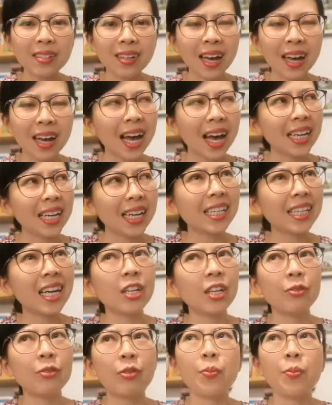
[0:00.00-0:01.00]
a highly
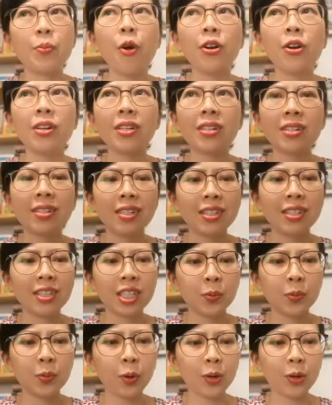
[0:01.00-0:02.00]
colored report? Is this
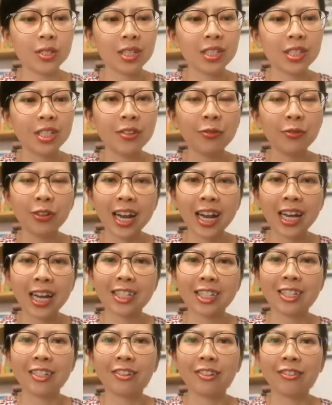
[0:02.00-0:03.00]
positive or negative?